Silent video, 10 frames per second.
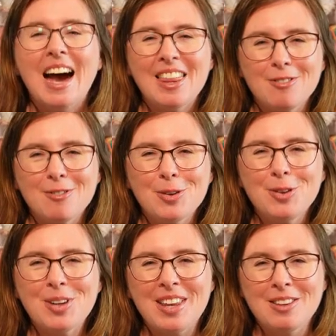and the
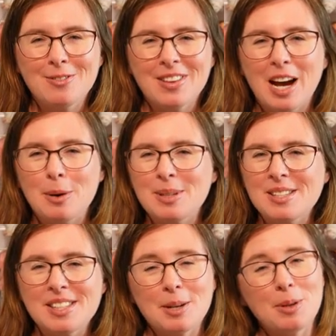food and the
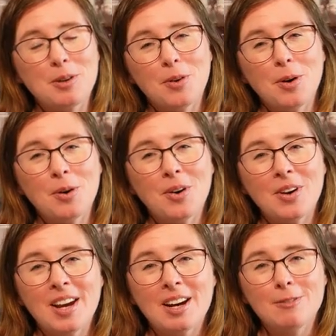flowers that we grow
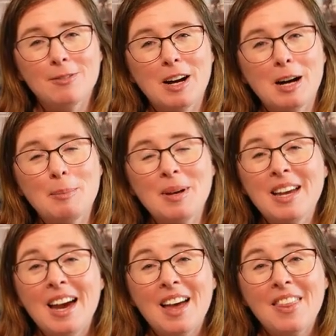on our farm
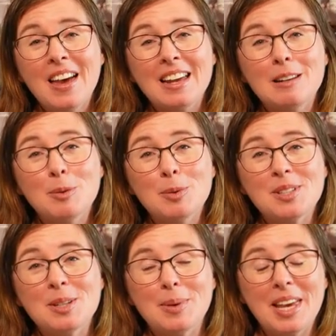and the animals
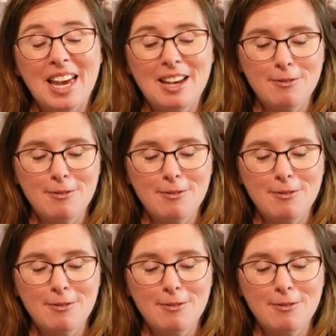that we care